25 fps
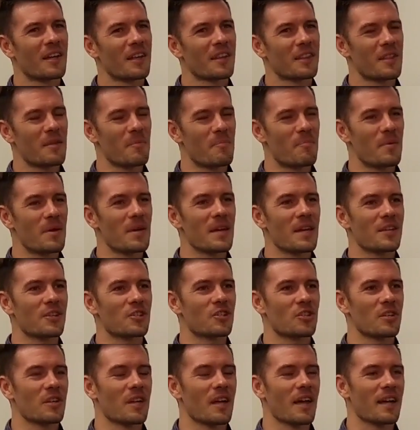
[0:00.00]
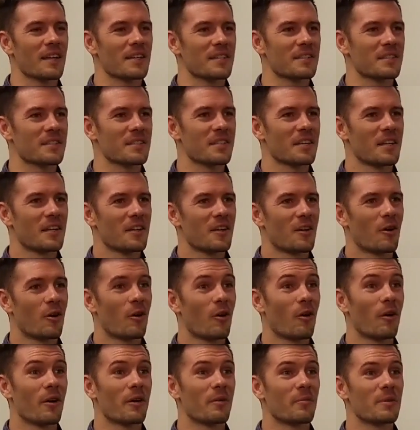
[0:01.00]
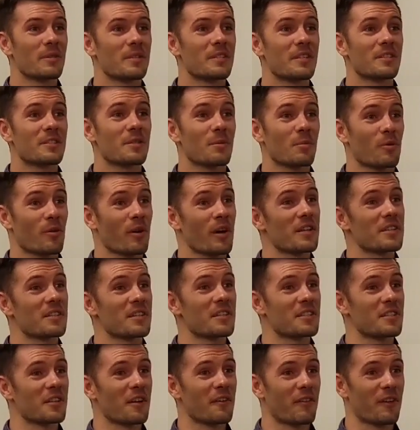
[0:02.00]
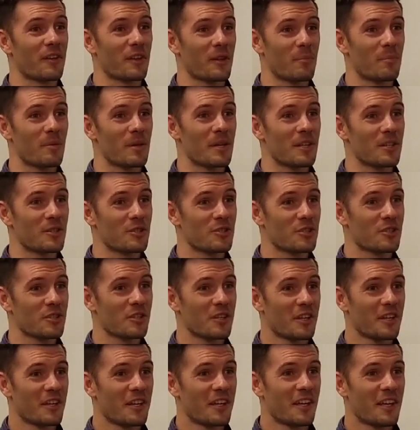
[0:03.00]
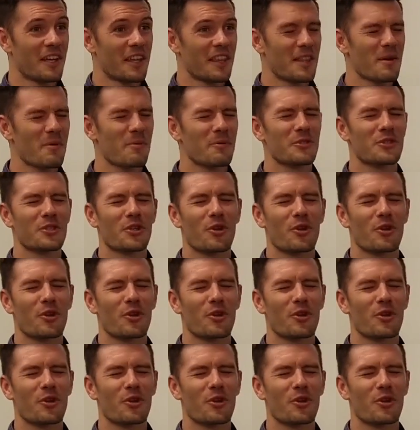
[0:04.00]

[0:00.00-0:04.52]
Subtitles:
There was crazy stuff. That was even more dangerous than the bathroom.